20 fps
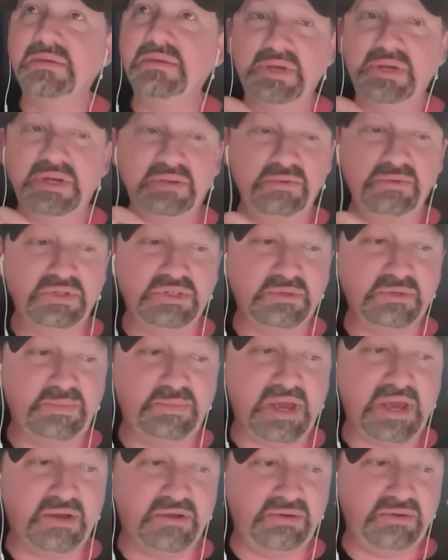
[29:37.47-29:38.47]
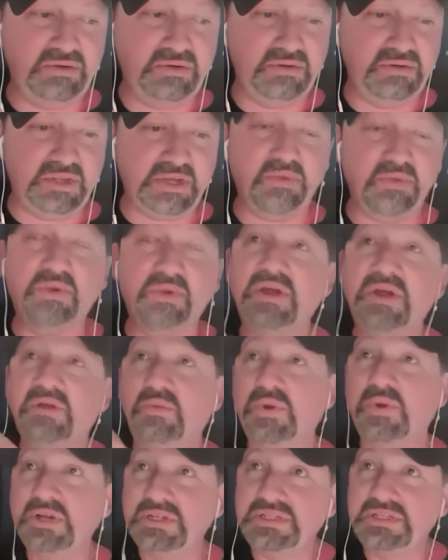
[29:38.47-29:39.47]
But it was about like,
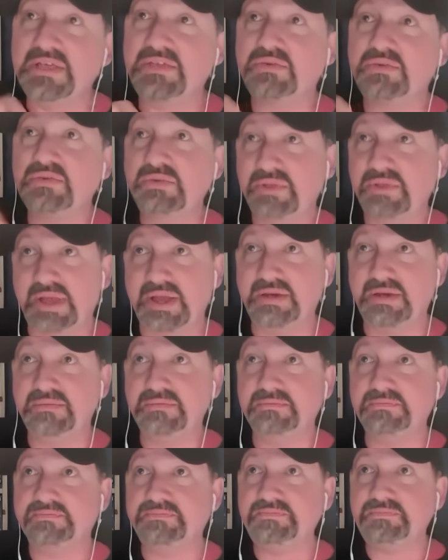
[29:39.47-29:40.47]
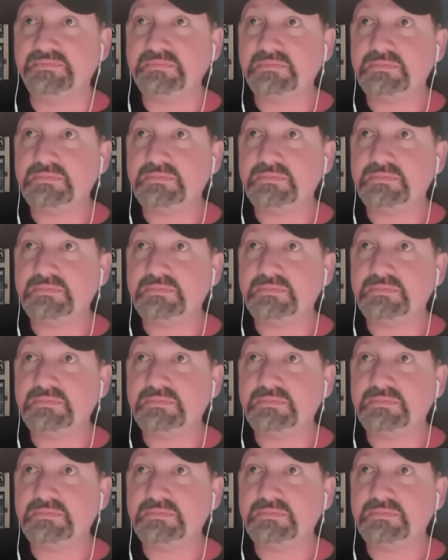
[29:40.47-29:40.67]
what is that through line?